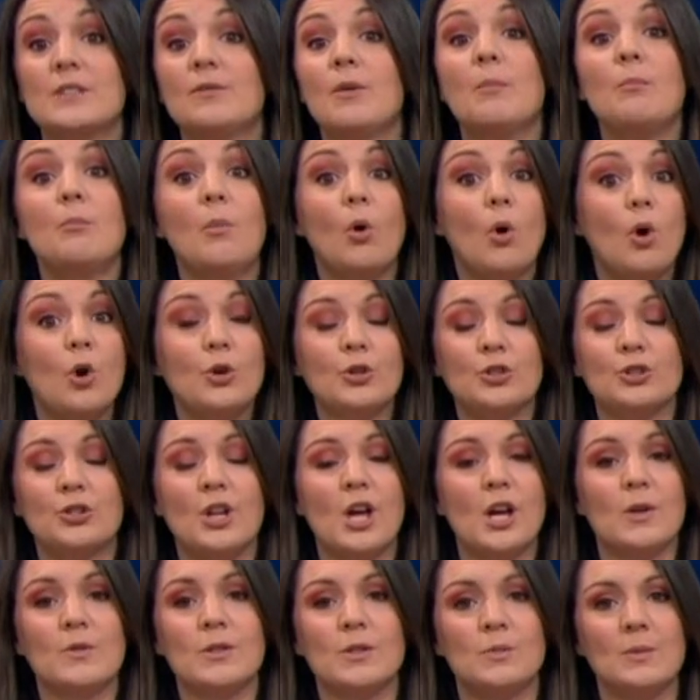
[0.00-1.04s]
for more
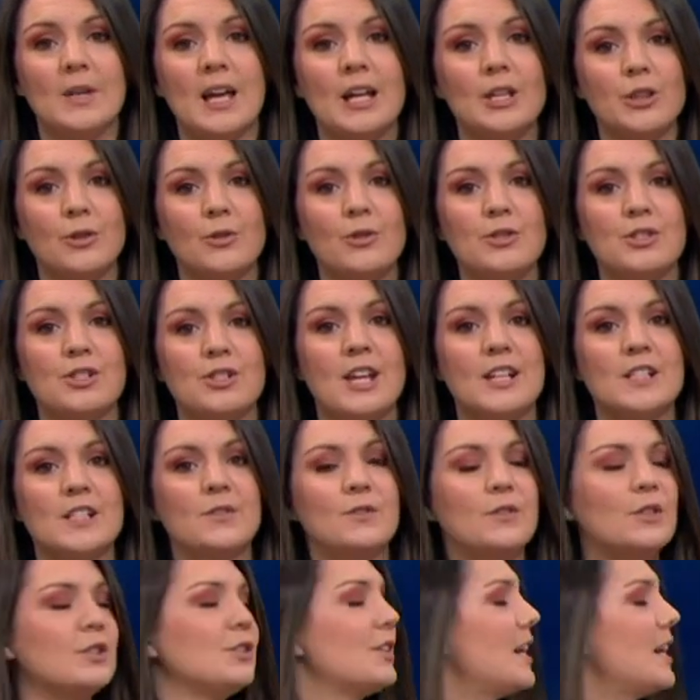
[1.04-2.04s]
snow as we head through the next few